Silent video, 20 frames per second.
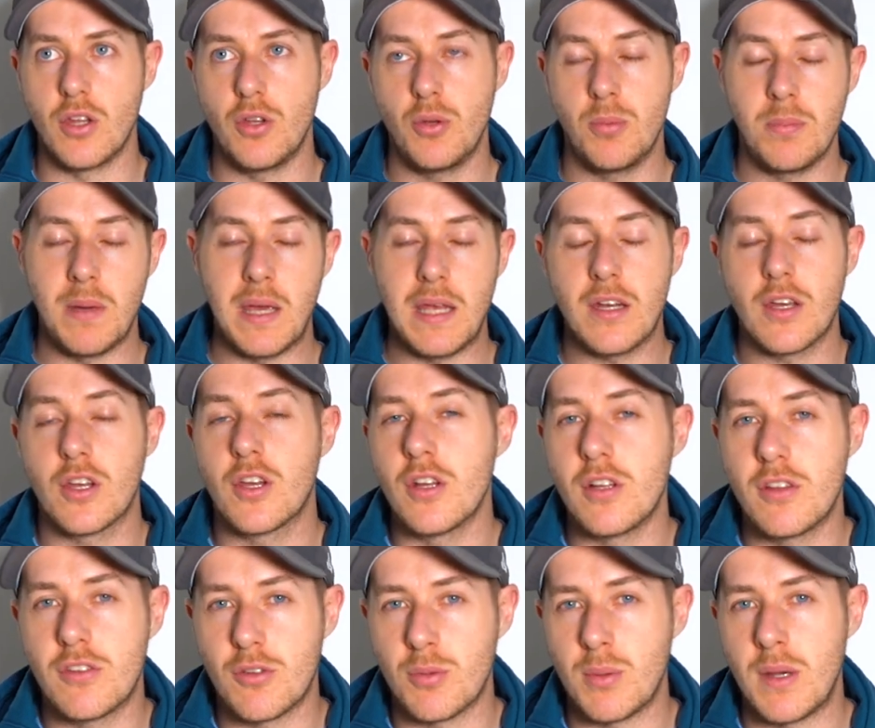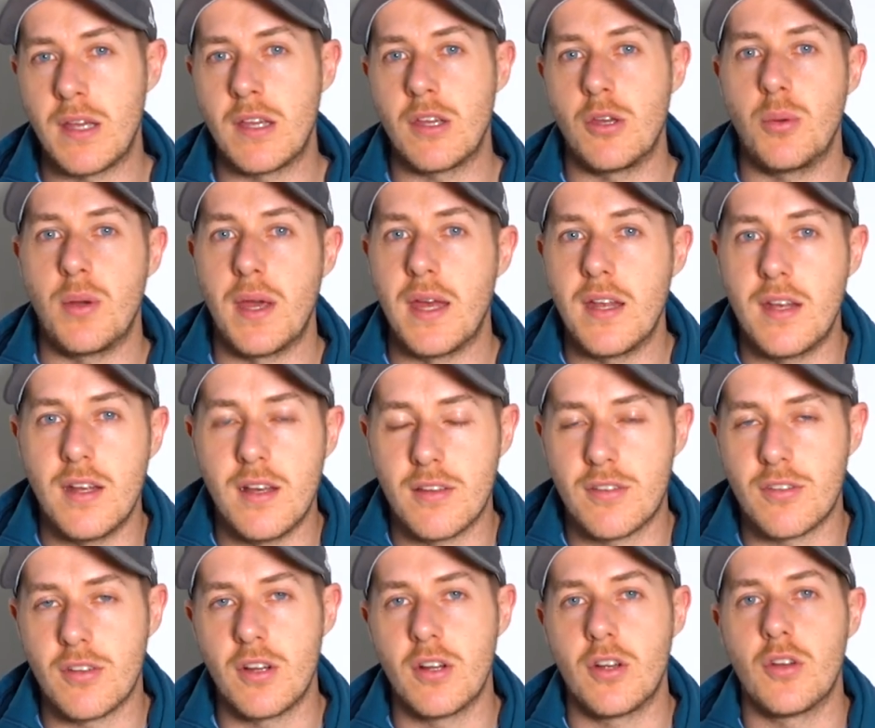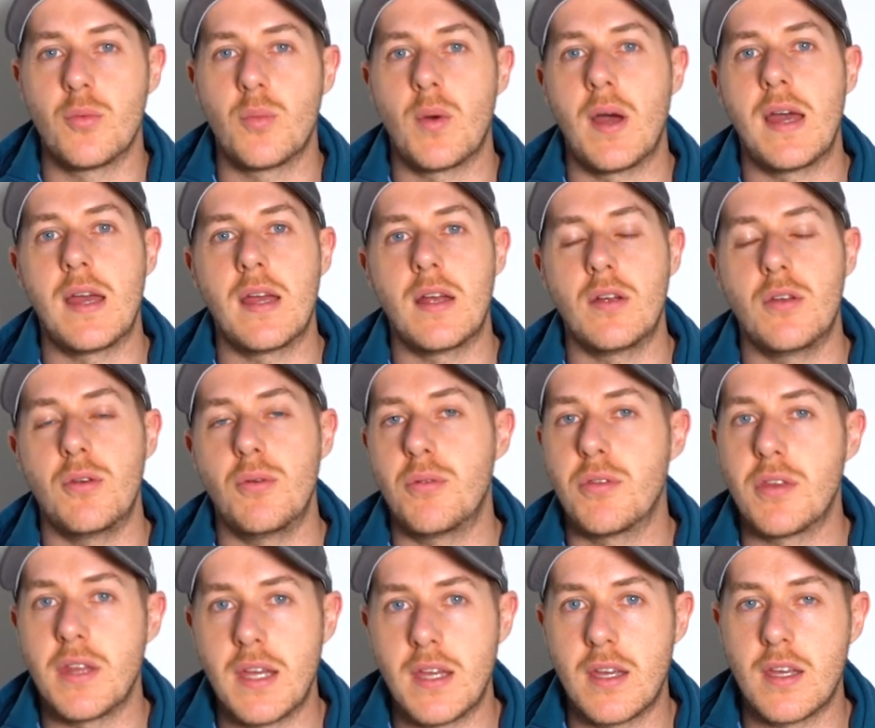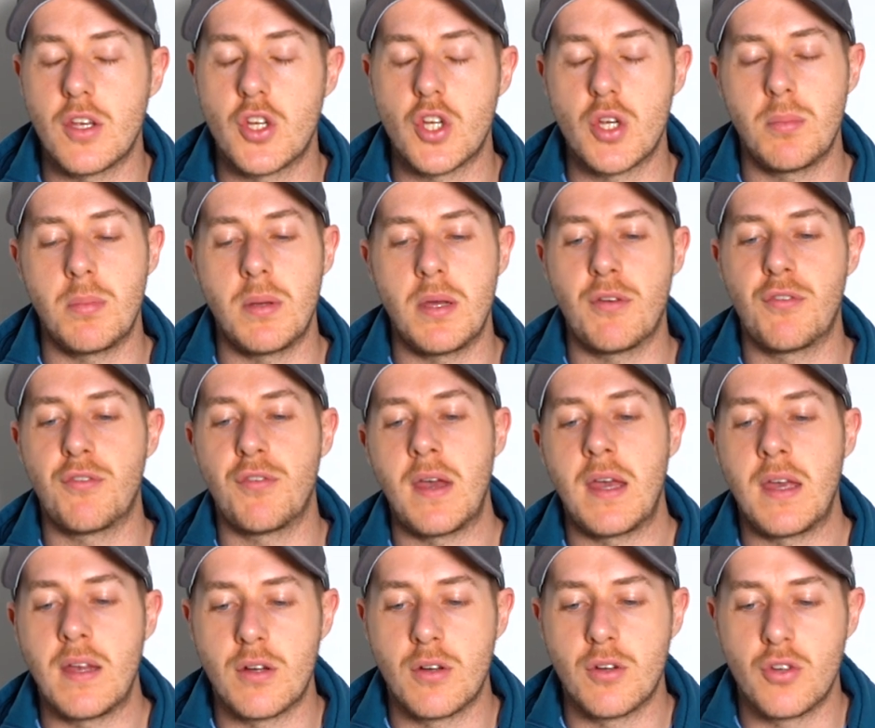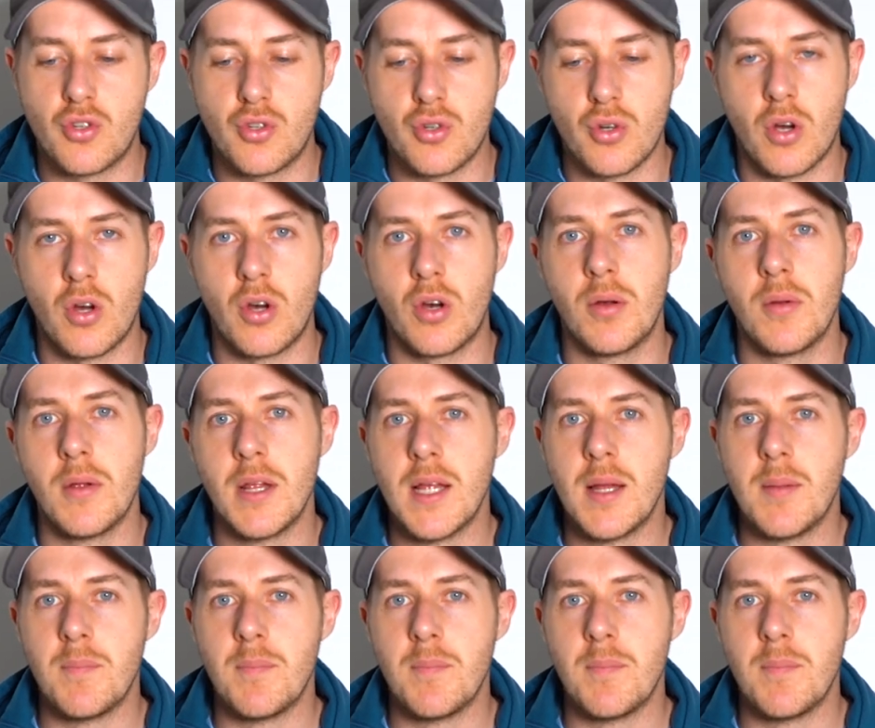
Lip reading: you made a good swing, you hit it a certain way, or you think it should be a fade or a draw.